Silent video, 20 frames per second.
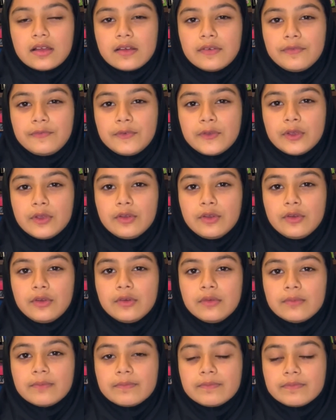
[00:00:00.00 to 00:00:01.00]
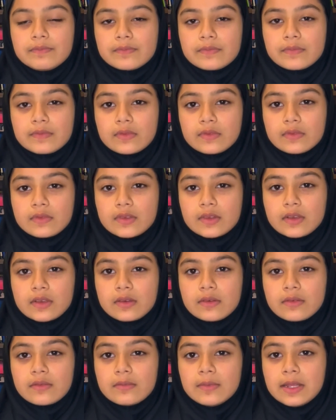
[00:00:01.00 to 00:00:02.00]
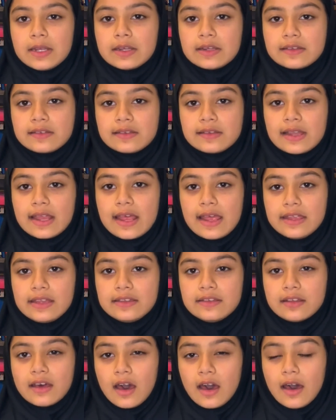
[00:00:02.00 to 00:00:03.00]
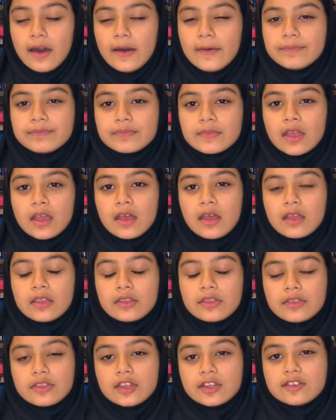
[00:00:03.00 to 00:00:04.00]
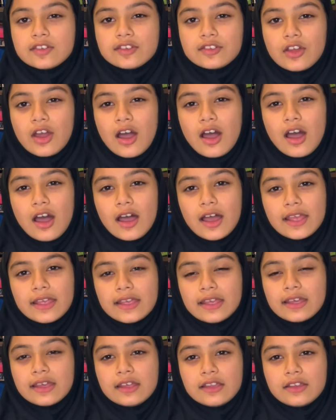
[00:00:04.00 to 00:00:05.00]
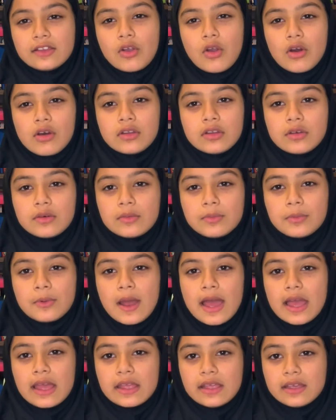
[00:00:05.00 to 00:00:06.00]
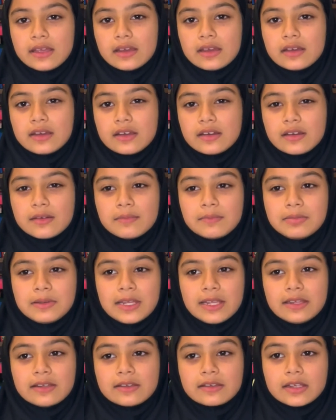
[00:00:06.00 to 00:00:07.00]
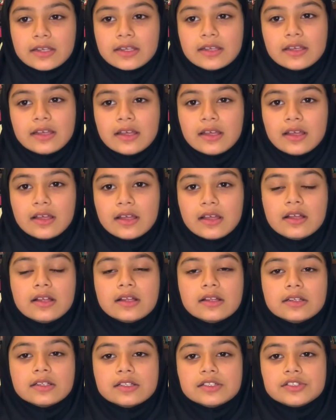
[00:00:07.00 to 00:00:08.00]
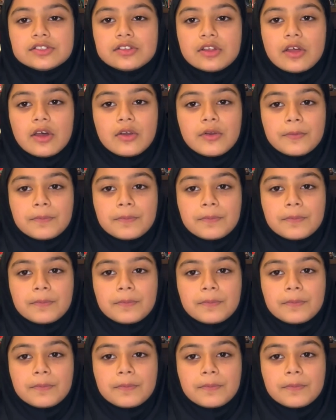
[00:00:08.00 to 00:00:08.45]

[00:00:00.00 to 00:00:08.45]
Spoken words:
a few minutes later, the star, it had gone away completely. So